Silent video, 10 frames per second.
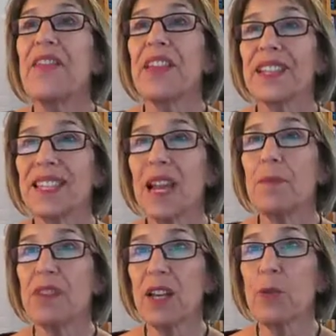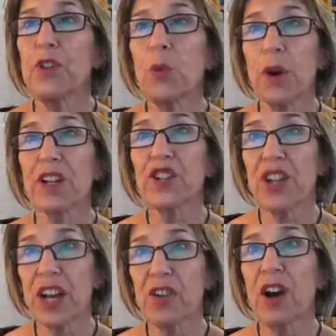The same thing when you want to
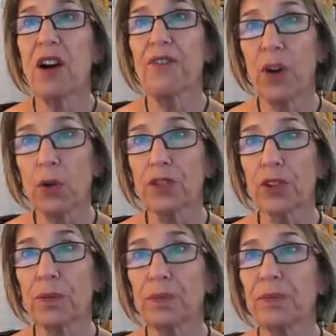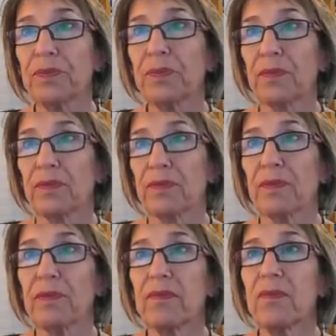share a folder.
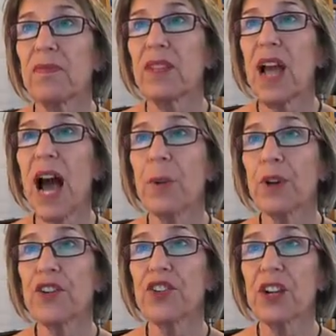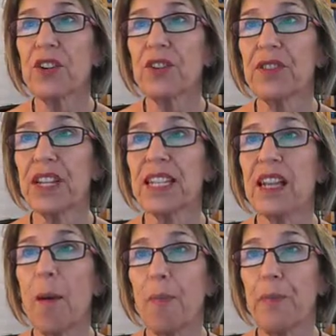I want to share this
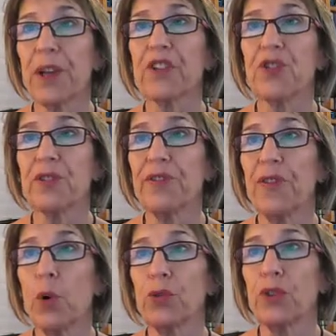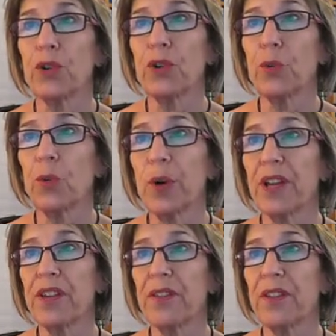pictures folder
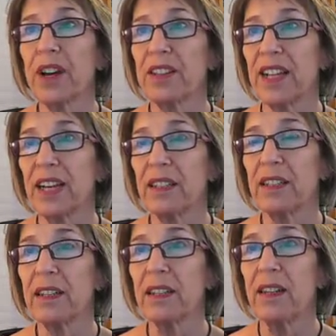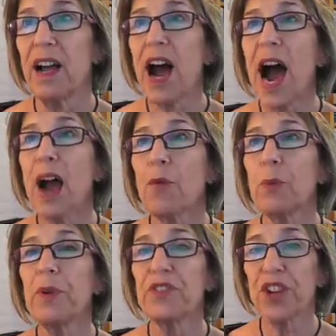with Adele. I will
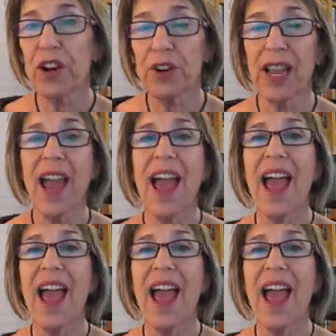be sharing